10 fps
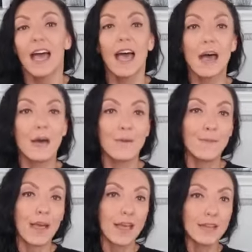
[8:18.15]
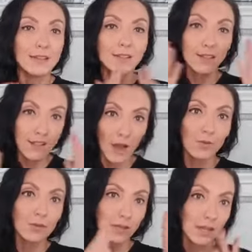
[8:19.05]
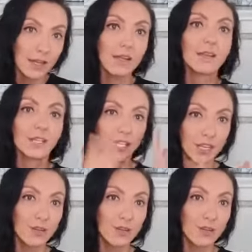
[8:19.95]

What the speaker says: and that will shed